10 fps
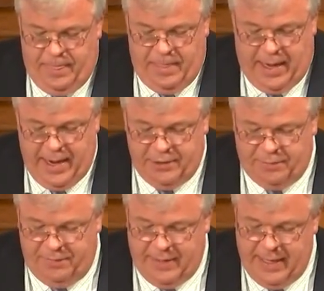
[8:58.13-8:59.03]
The House
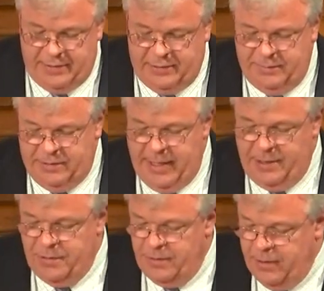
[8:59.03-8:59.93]
provides
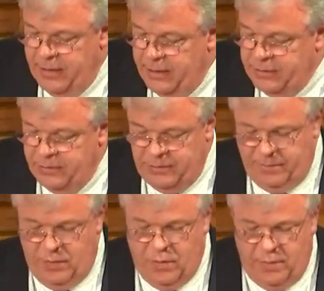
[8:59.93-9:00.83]
substantial additional
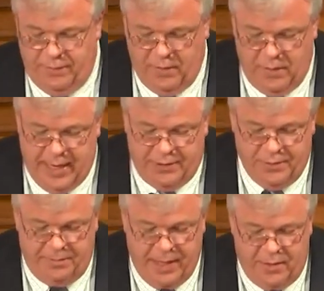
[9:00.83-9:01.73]
support for
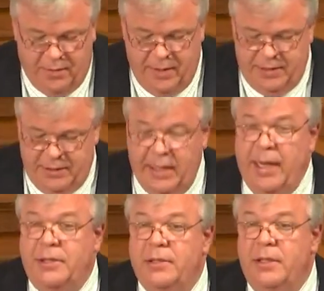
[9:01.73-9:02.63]
graduate medical
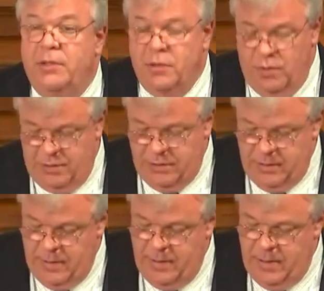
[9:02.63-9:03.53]
education in Georgia,
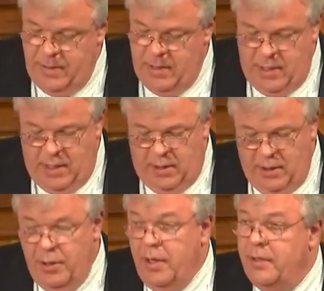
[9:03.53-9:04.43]

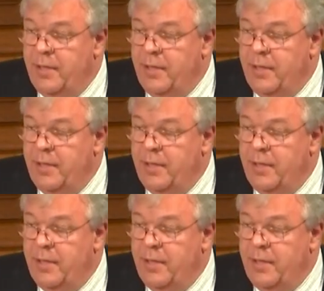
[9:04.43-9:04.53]
including a